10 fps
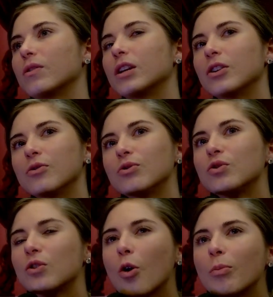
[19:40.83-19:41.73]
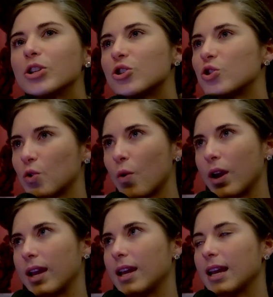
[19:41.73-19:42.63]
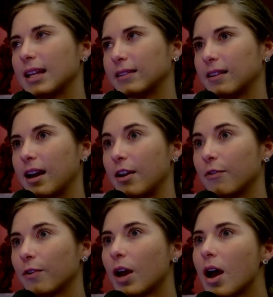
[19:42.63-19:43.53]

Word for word: you know, so much joy in life